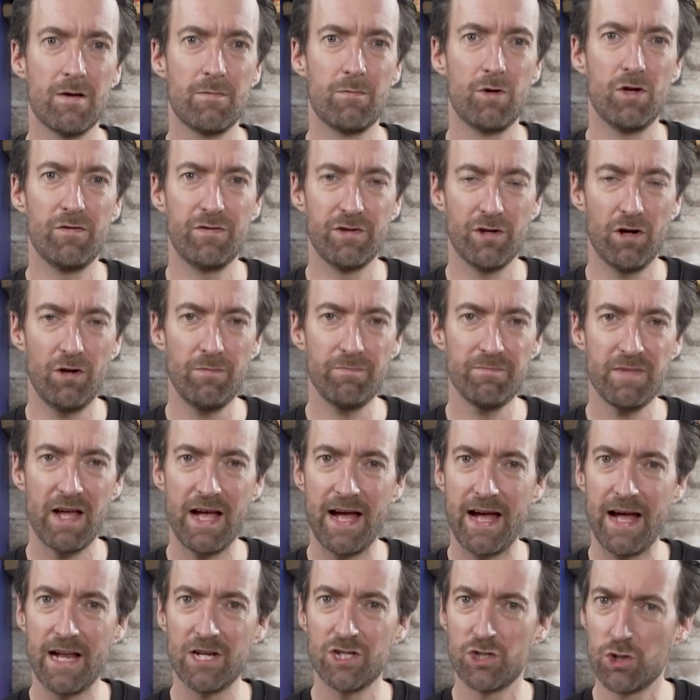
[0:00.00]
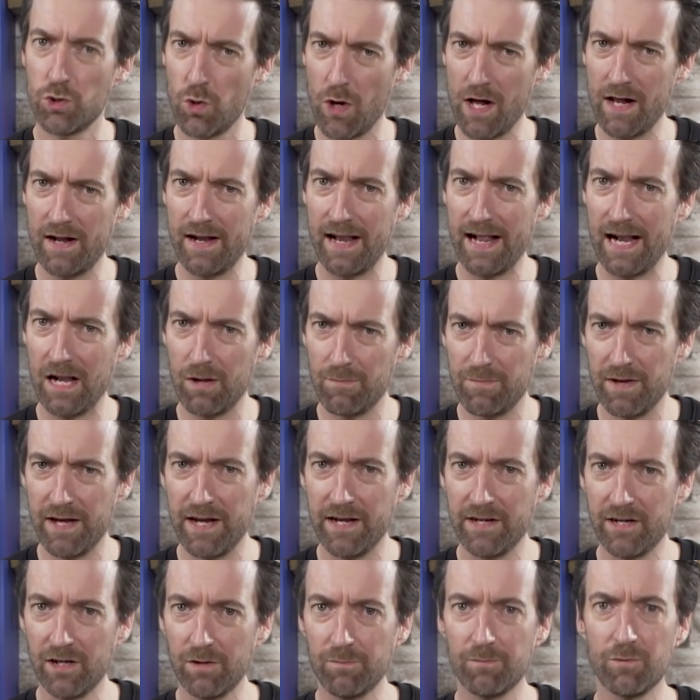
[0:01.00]
Moving on, and Joao
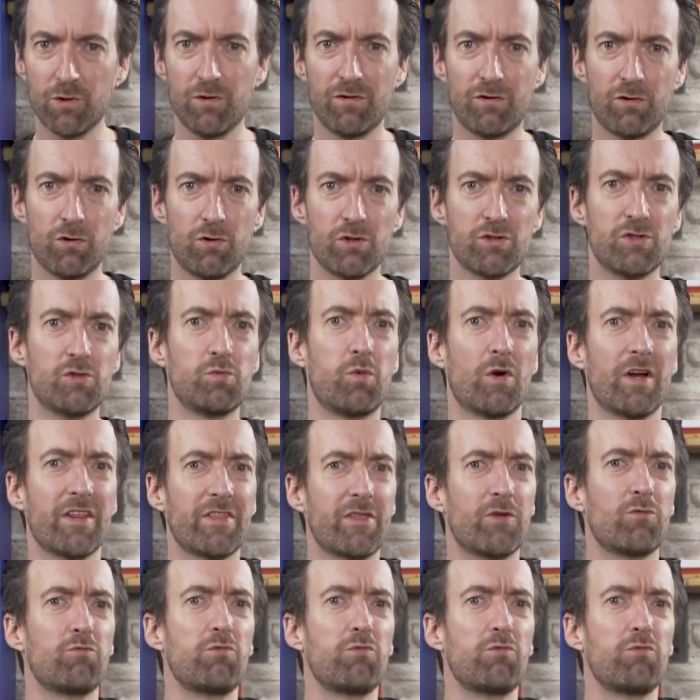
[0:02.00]
Almeida, who of course was one of the